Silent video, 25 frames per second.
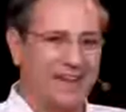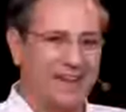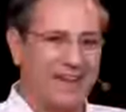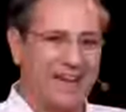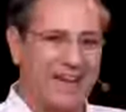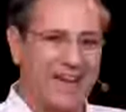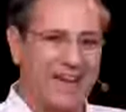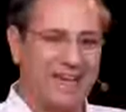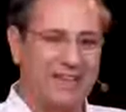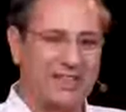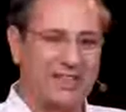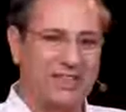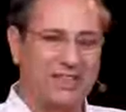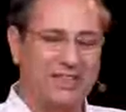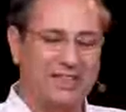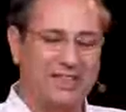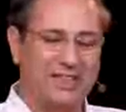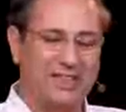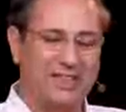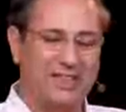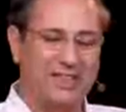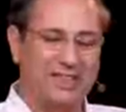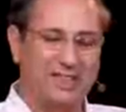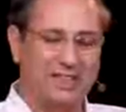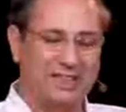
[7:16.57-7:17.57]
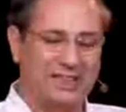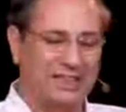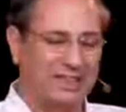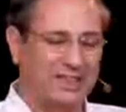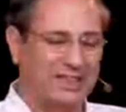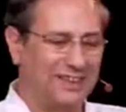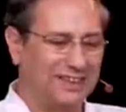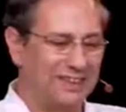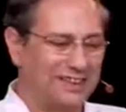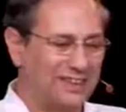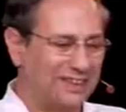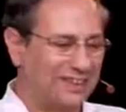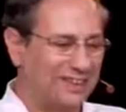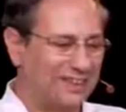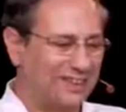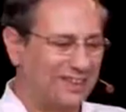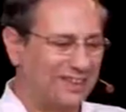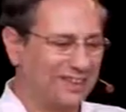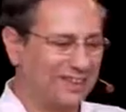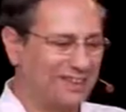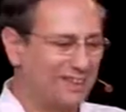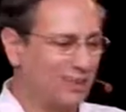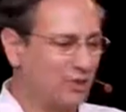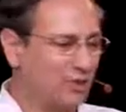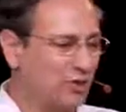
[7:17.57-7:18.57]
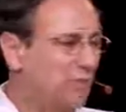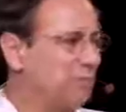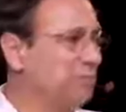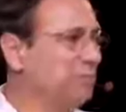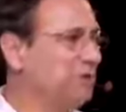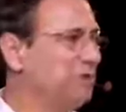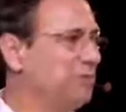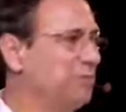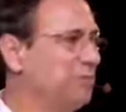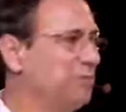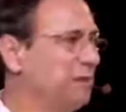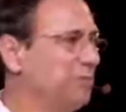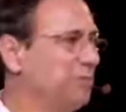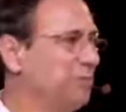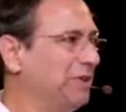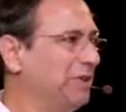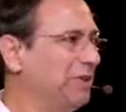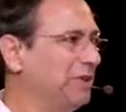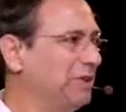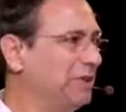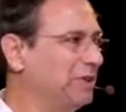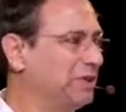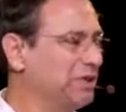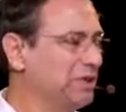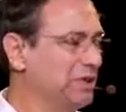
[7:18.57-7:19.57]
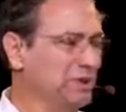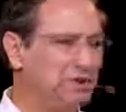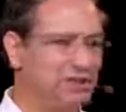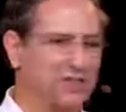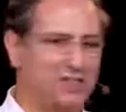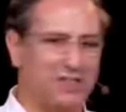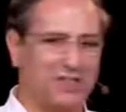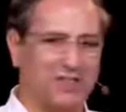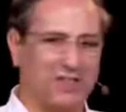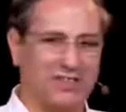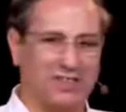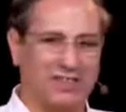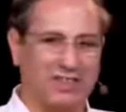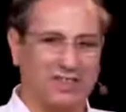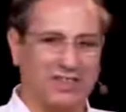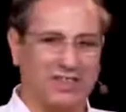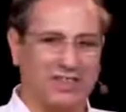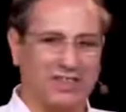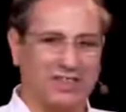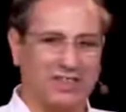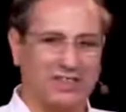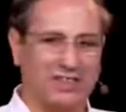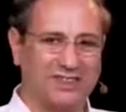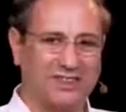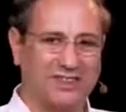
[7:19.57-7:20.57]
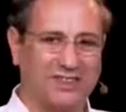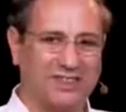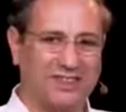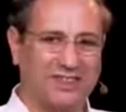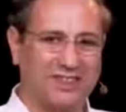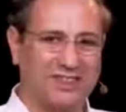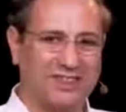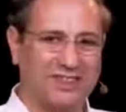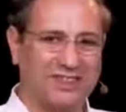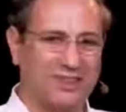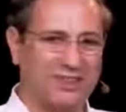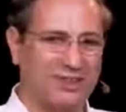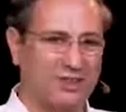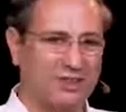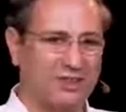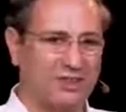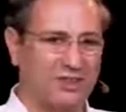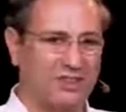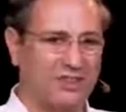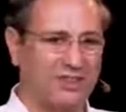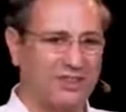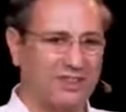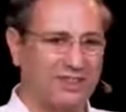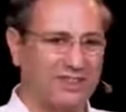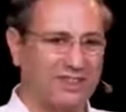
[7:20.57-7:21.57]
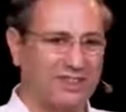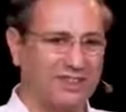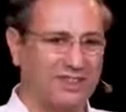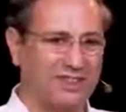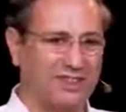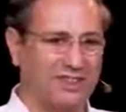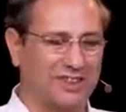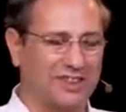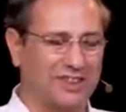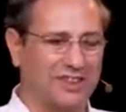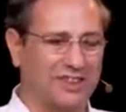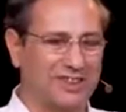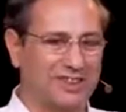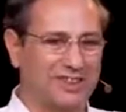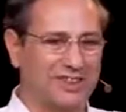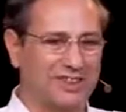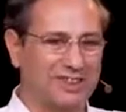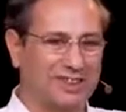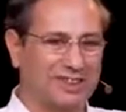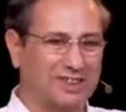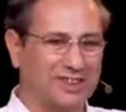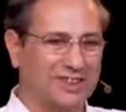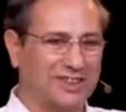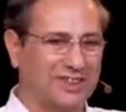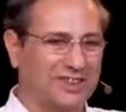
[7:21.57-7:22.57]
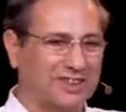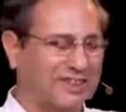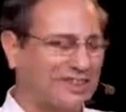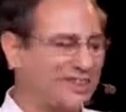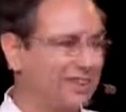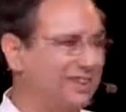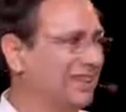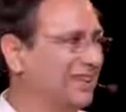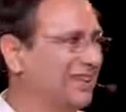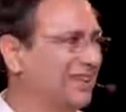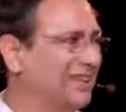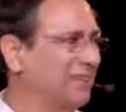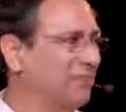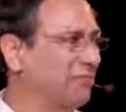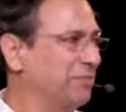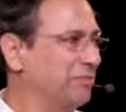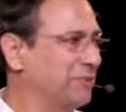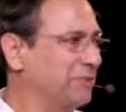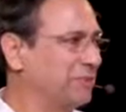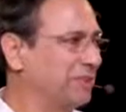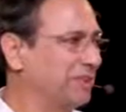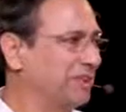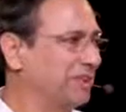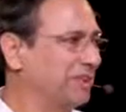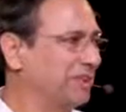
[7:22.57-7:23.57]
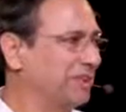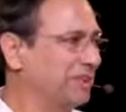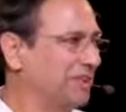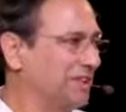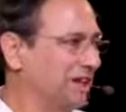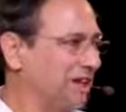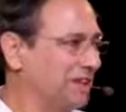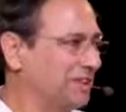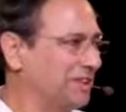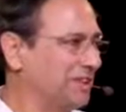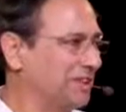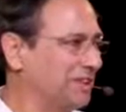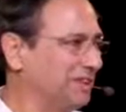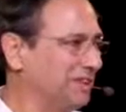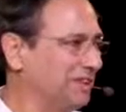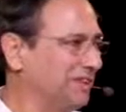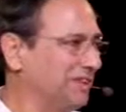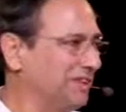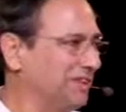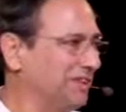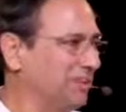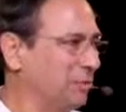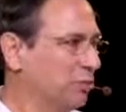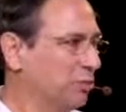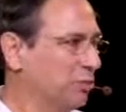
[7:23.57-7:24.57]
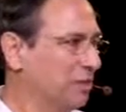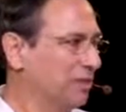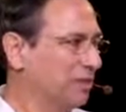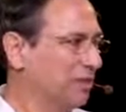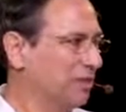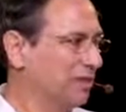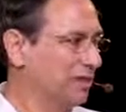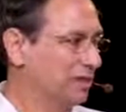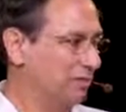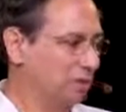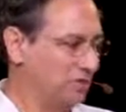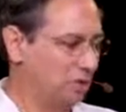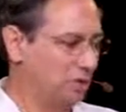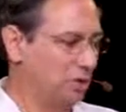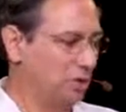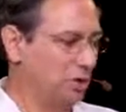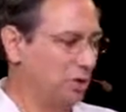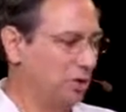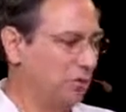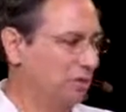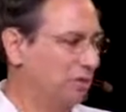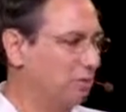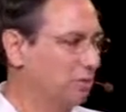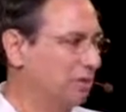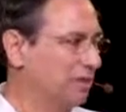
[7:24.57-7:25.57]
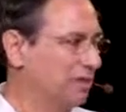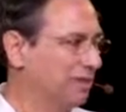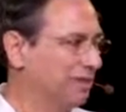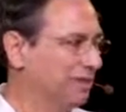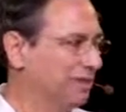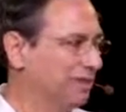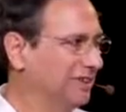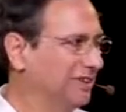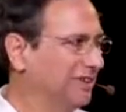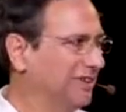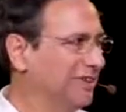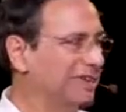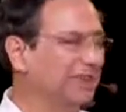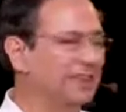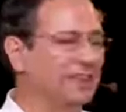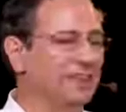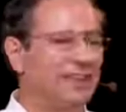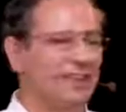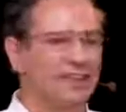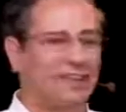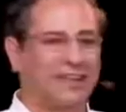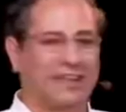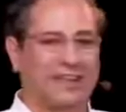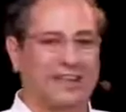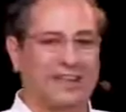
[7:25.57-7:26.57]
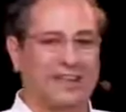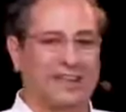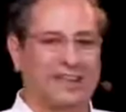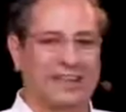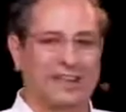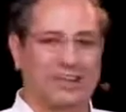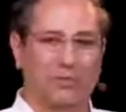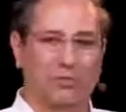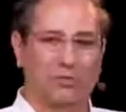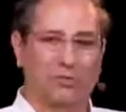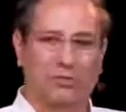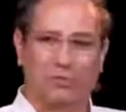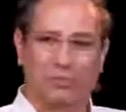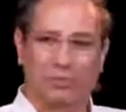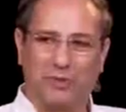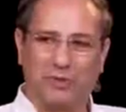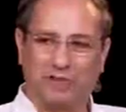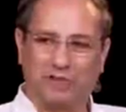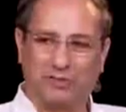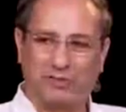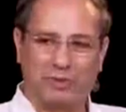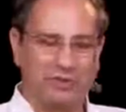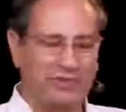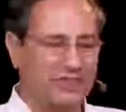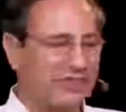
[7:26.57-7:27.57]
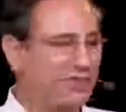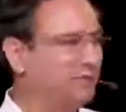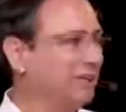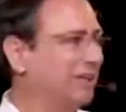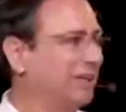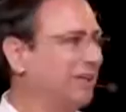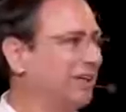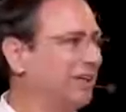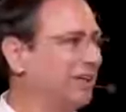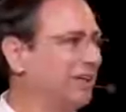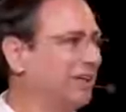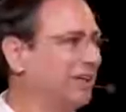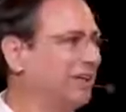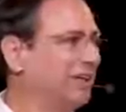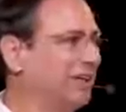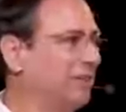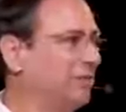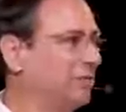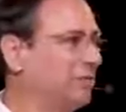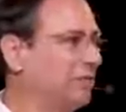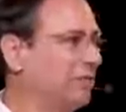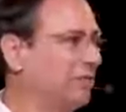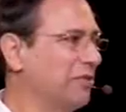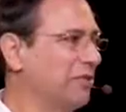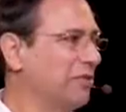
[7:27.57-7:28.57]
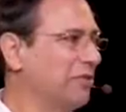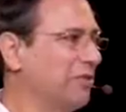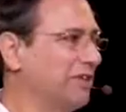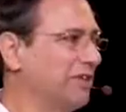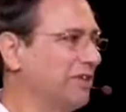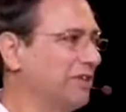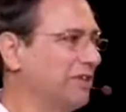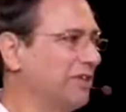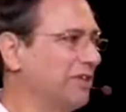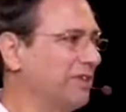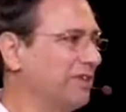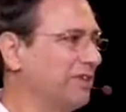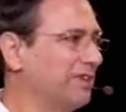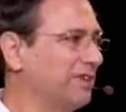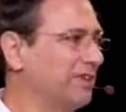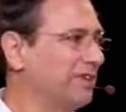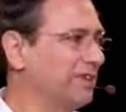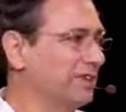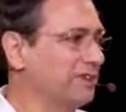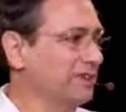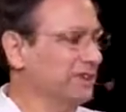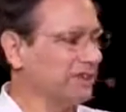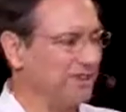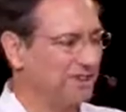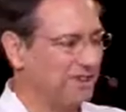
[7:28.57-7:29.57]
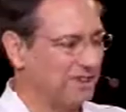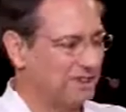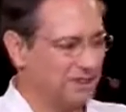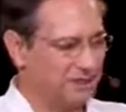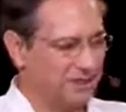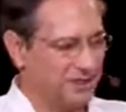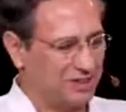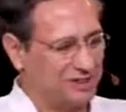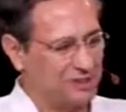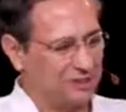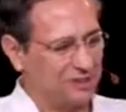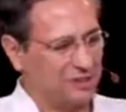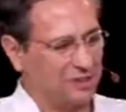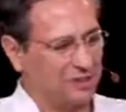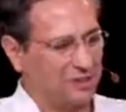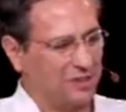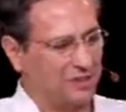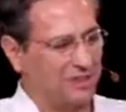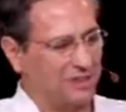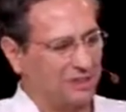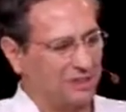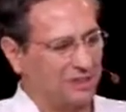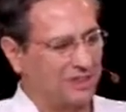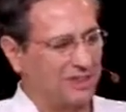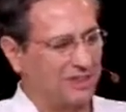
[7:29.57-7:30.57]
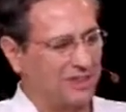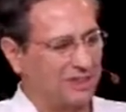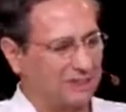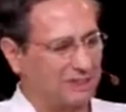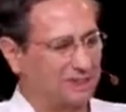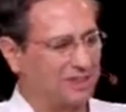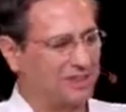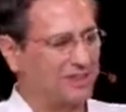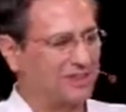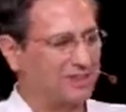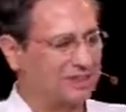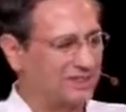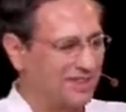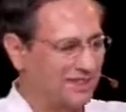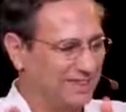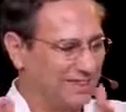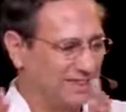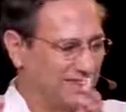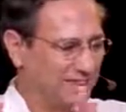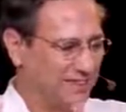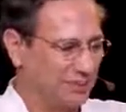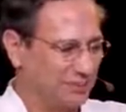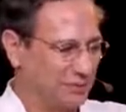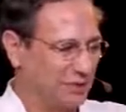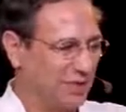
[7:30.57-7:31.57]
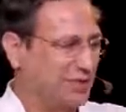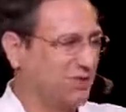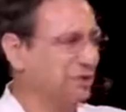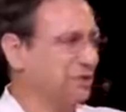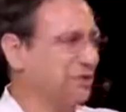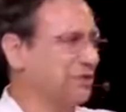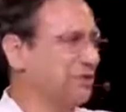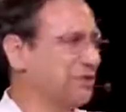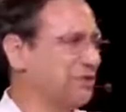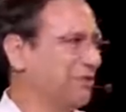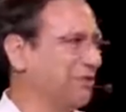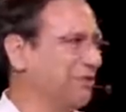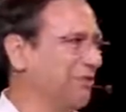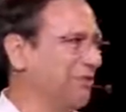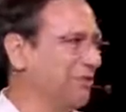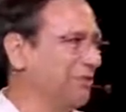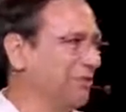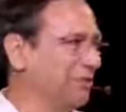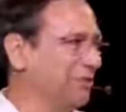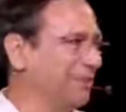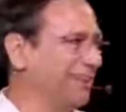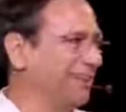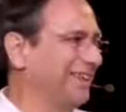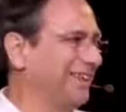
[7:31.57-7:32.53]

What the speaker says: actually the Novogy people used to say that that's the largest FPGA cluster in the world, in the known world. And when Microsoft came with the Bing, then they changed. Okay, that's the largest research known.